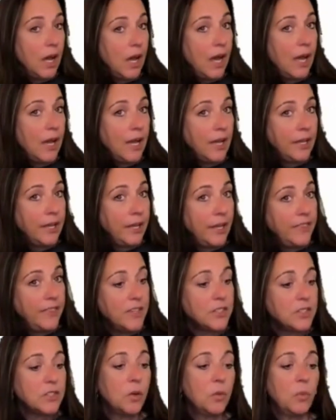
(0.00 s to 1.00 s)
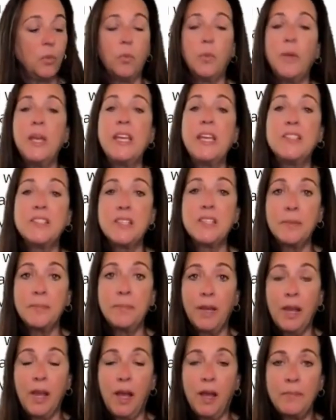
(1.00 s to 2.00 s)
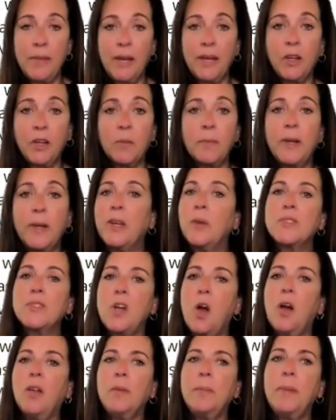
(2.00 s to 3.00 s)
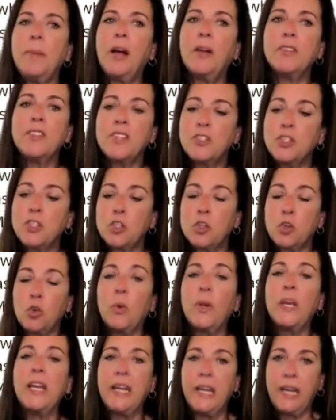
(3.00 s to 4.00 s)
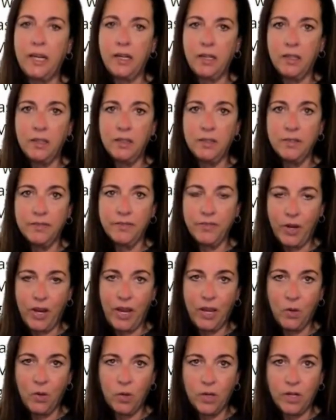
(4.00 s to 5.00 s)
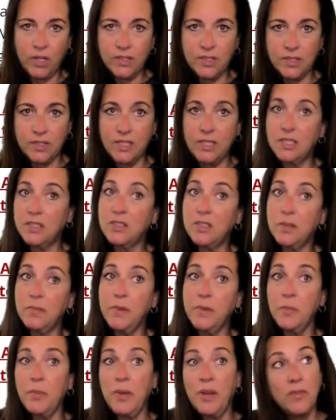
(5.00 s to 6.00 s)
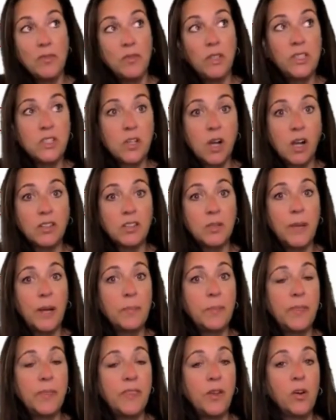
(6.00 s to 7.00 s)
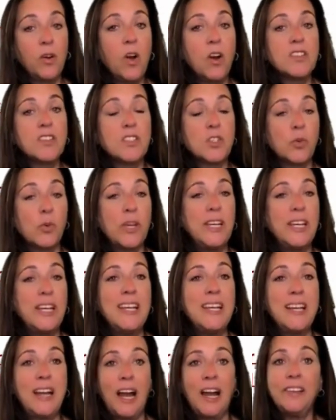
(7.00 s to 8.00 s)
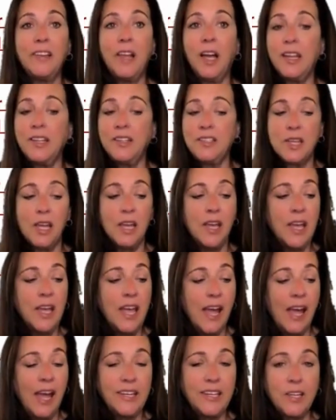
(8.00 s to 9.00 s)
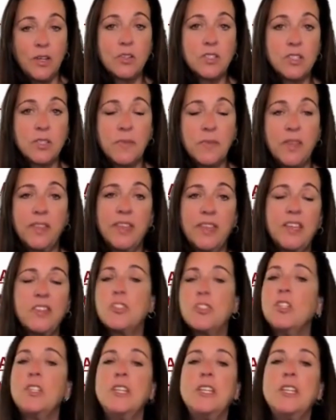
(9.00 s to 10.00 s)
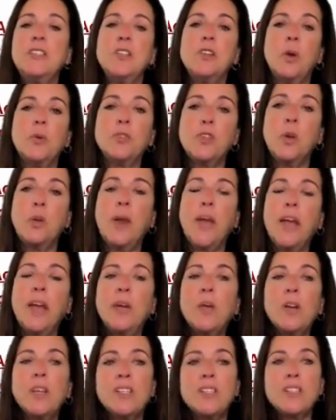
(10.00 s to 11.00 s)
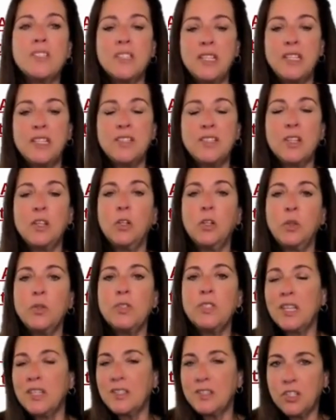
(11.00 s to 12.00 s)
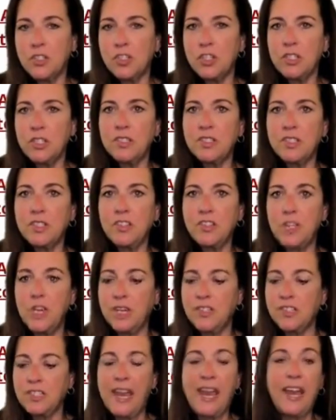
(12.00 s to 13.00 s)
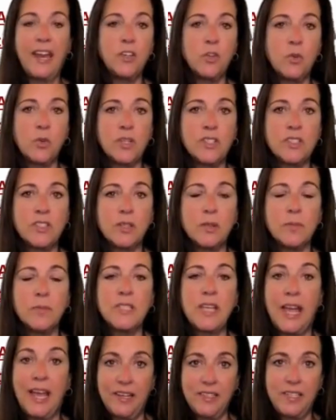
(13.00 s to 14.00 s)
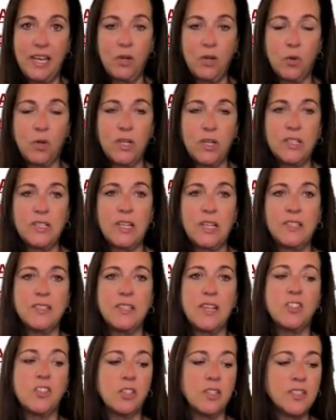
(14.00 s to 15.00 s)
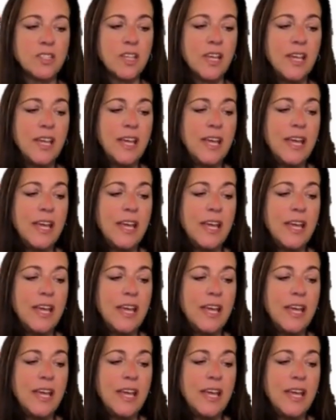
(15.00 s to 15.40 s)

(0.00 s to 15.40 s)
And this week's Medical Monday was all about screening for aortic disease, something we haven't really talked about, but there are screening guidelines. And here's some of the things you need to know. So, aortic disease includes conditions such as aneurysms and aortic dissections.